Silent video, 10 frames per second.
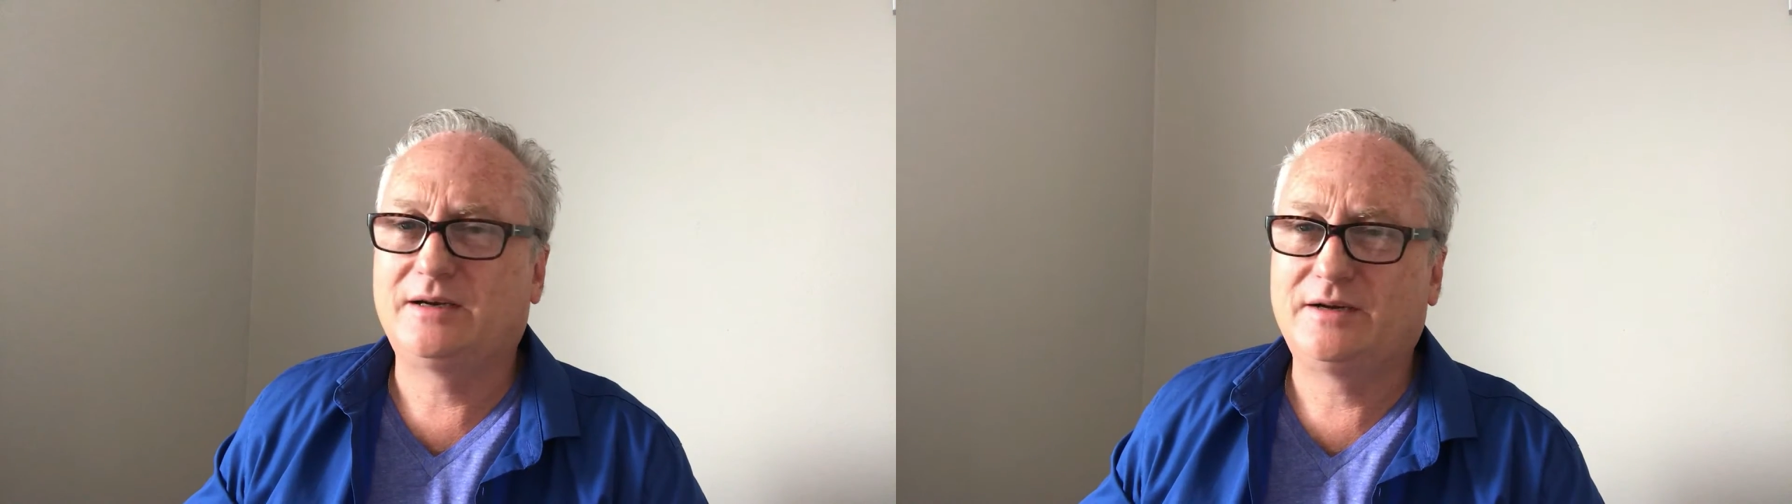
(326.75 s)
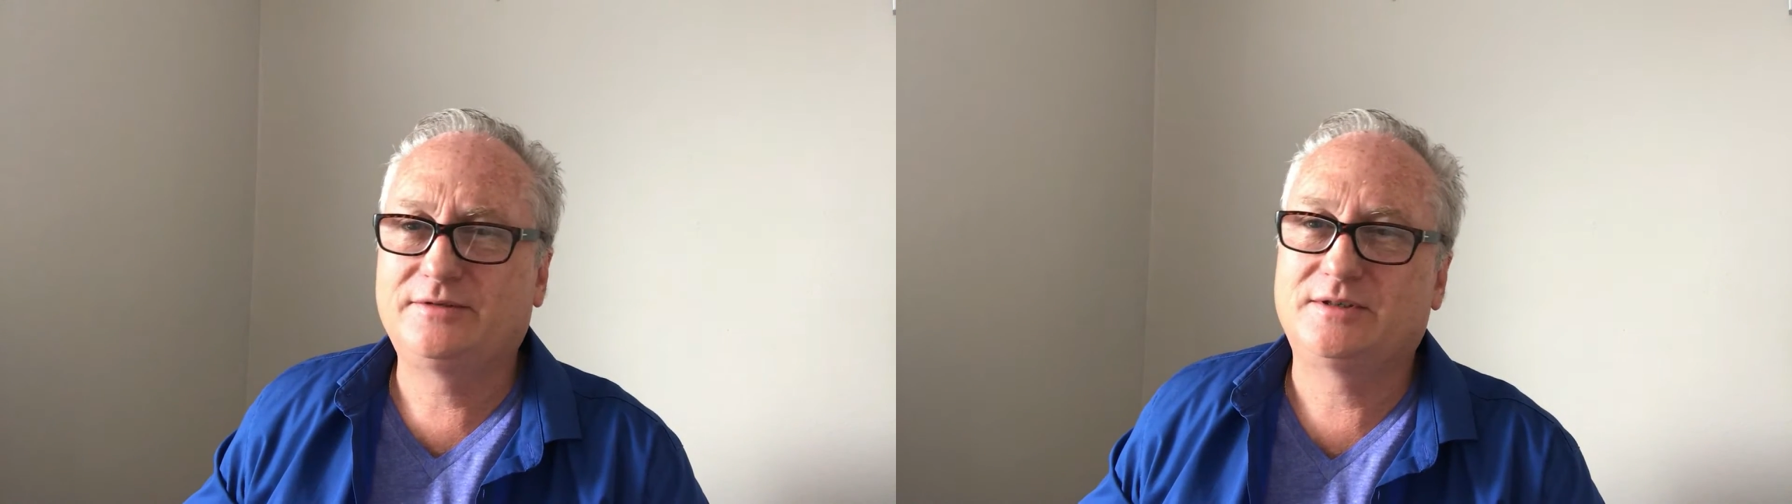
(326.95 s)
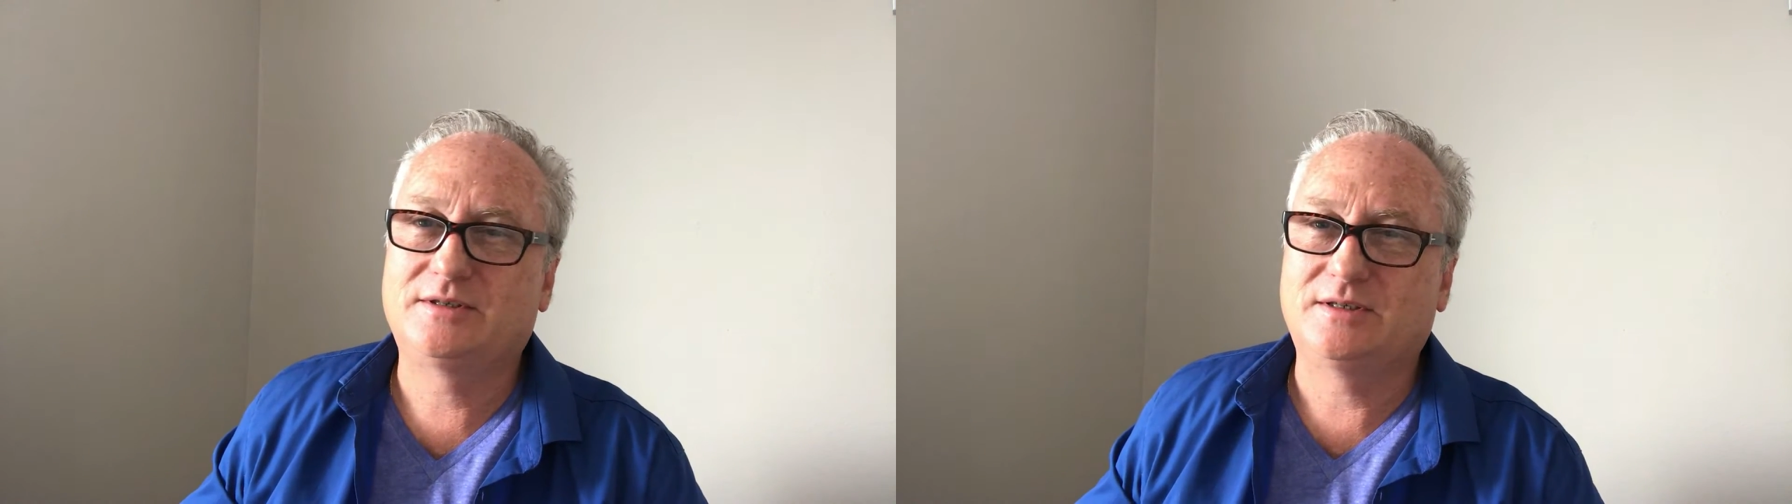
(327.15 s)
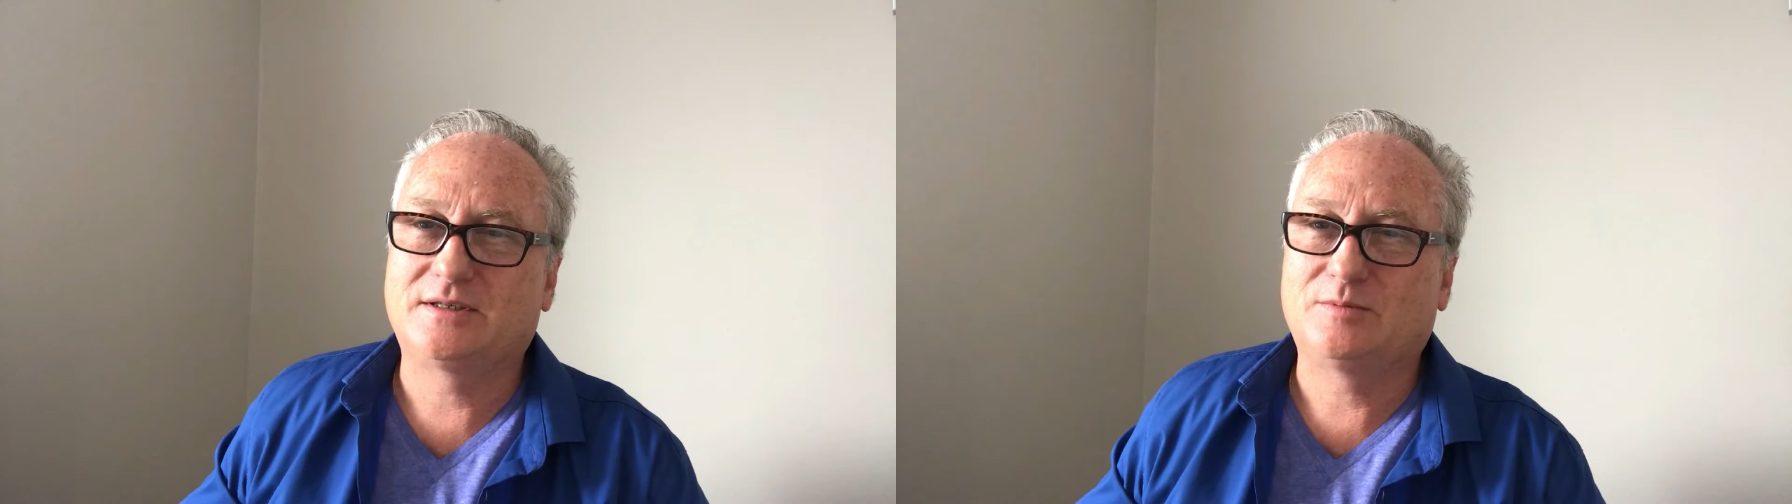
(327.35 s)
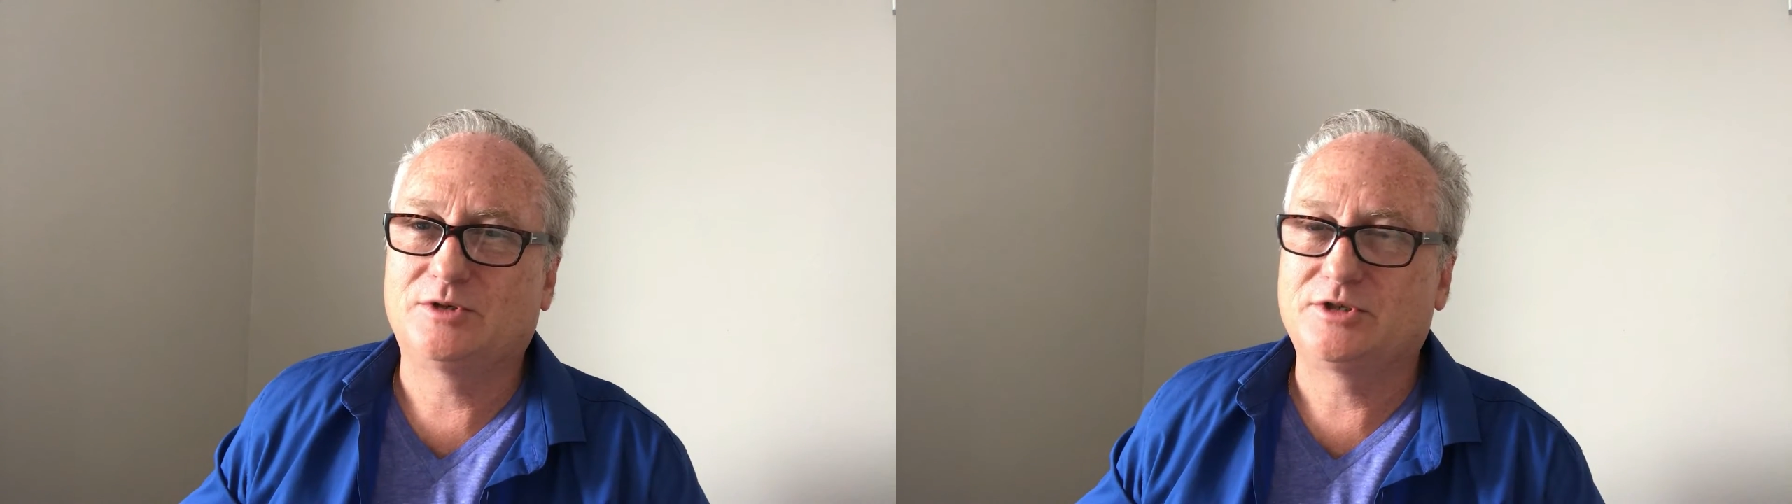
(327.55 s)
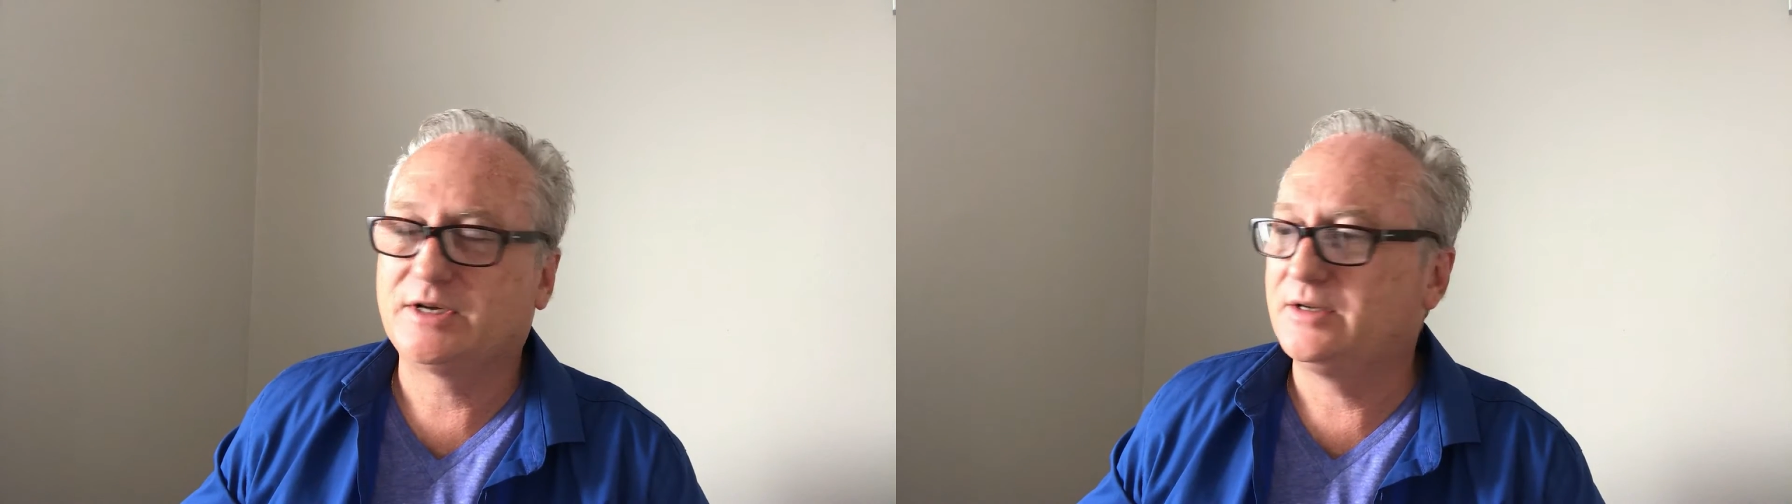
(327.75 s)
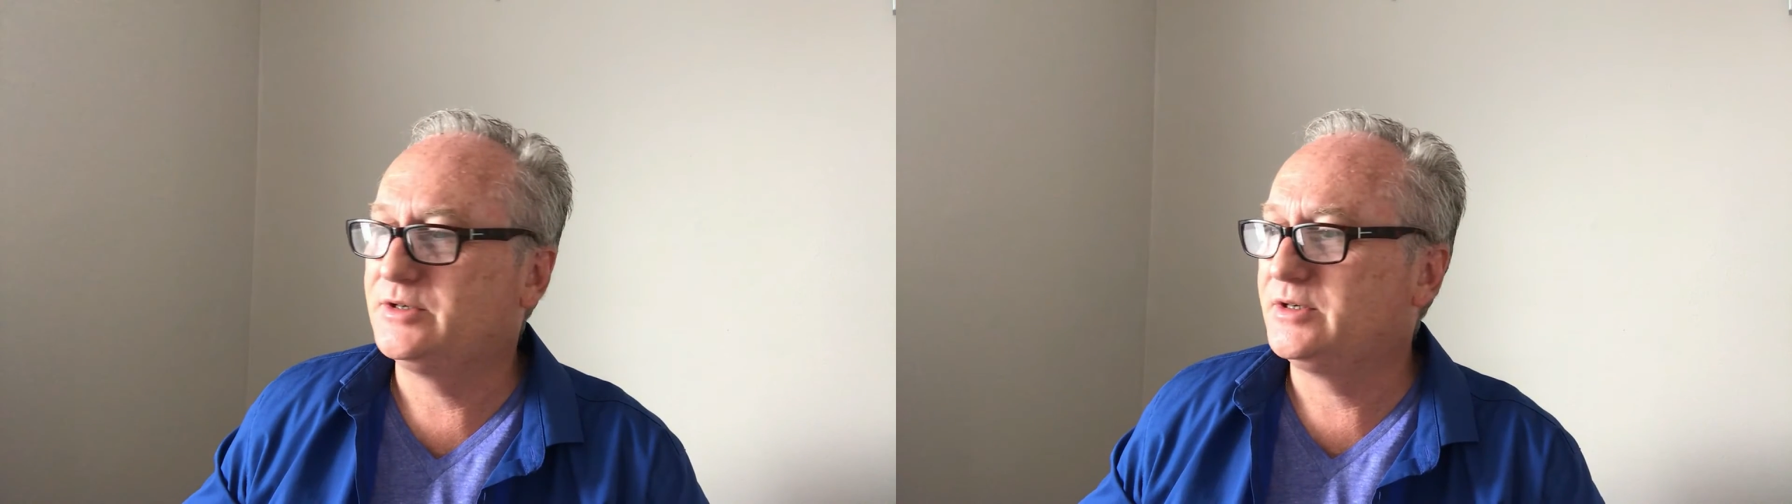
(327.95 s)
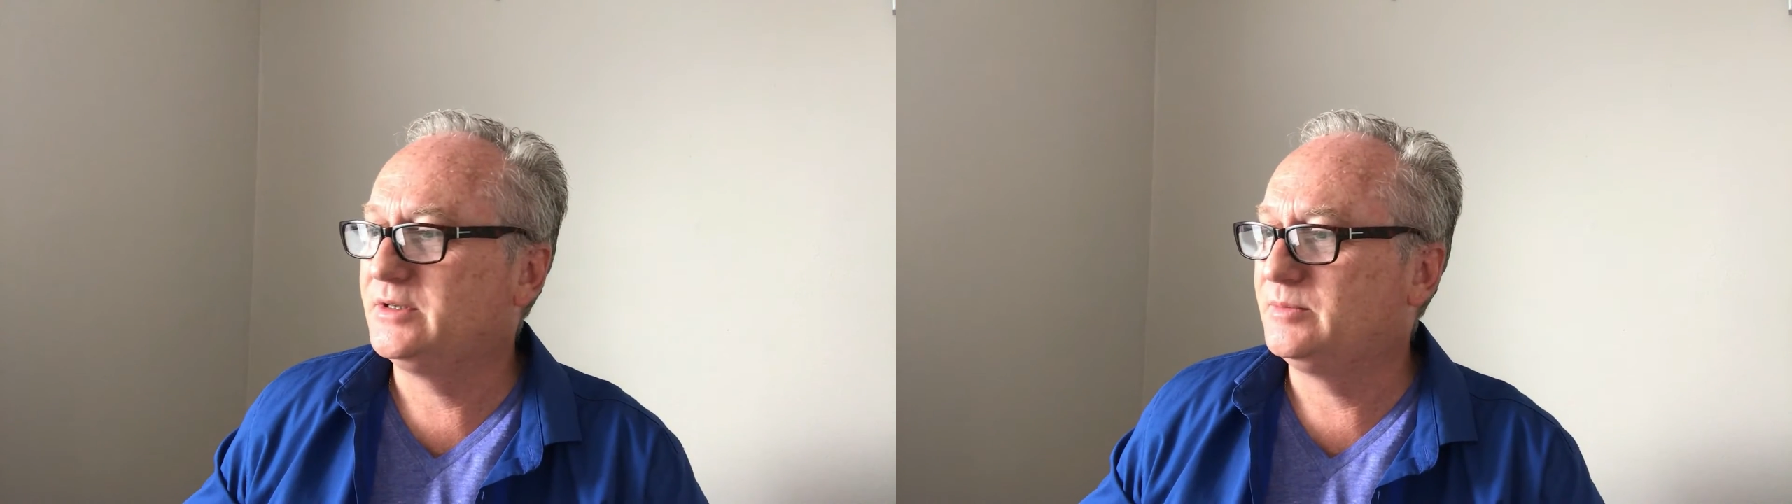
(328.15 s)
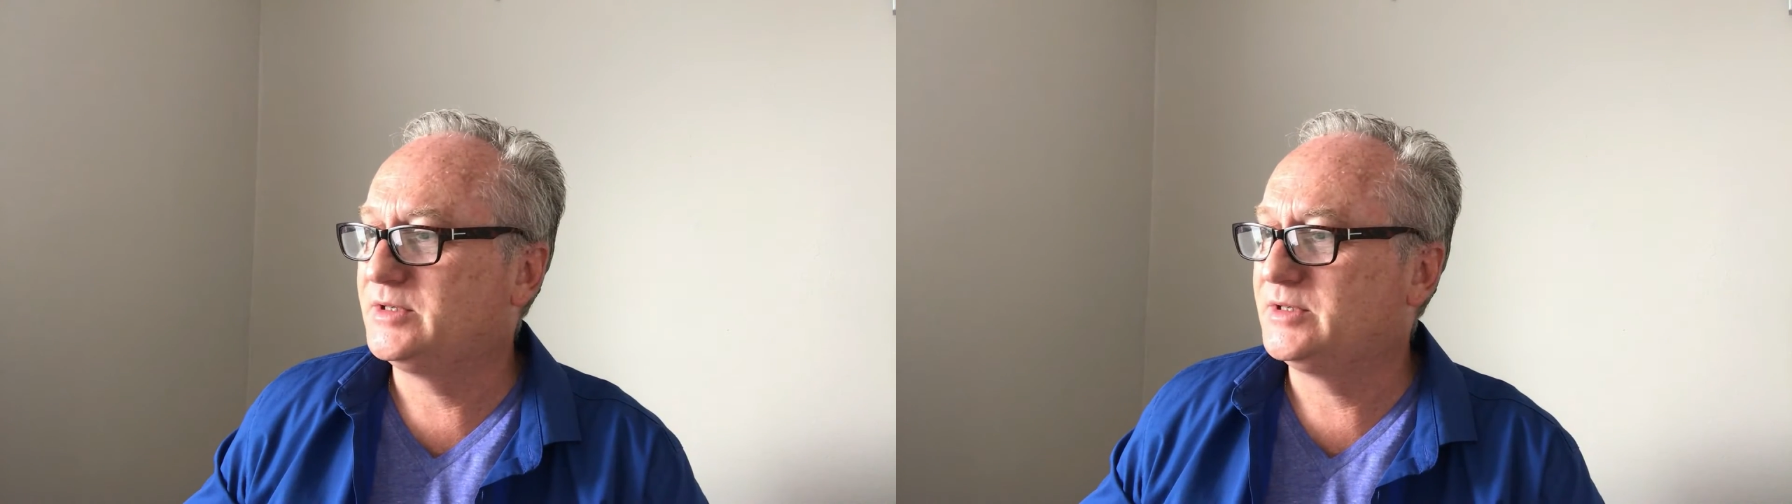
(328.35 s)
I'd love to see someone challenging